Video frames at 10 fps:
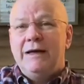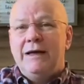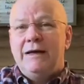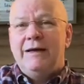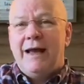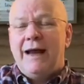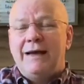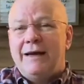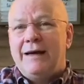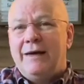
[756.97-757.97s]
in
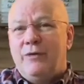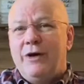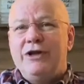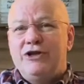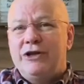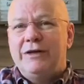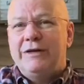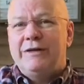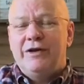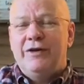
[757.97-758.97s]
that region
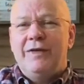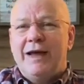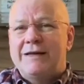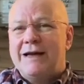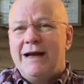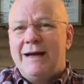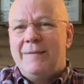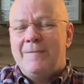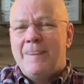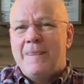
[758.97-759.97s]
during that time.